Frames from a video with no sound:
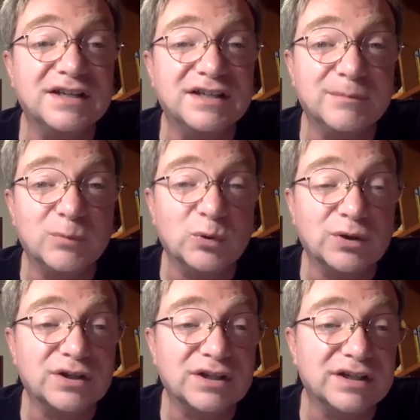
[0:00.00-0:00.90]
in the book,
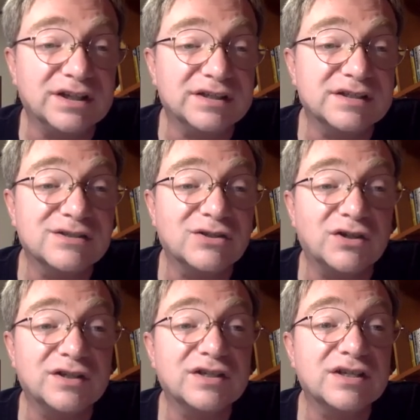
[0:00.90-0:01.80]
it's
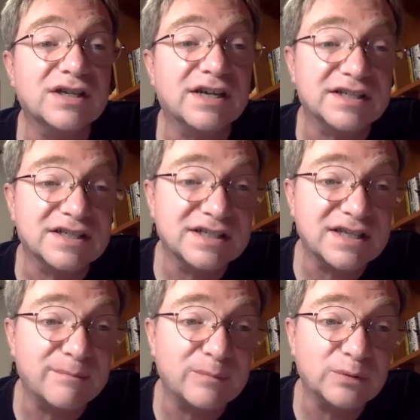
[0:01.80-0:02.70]
got a
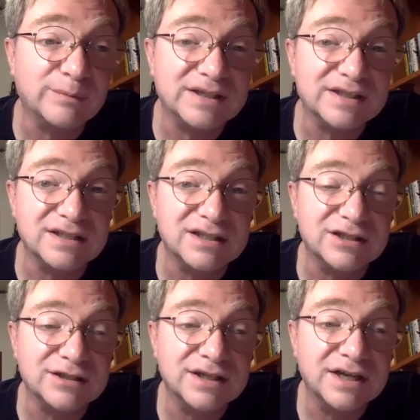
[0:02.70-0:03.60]
sample
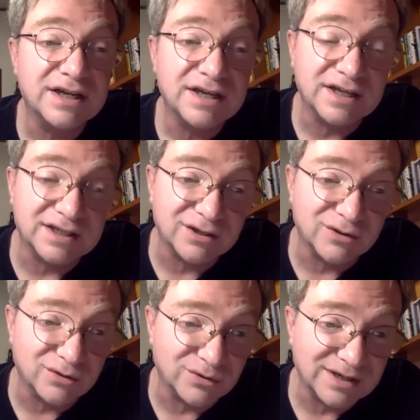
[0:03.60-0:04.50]
message. And
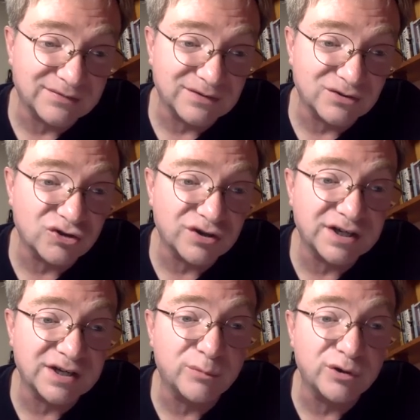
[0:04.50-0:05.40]
you have to try
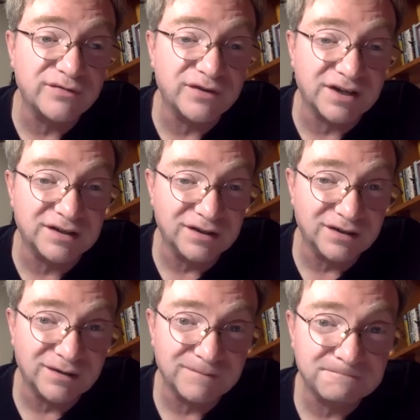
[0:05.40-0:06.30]
and abbreviate it,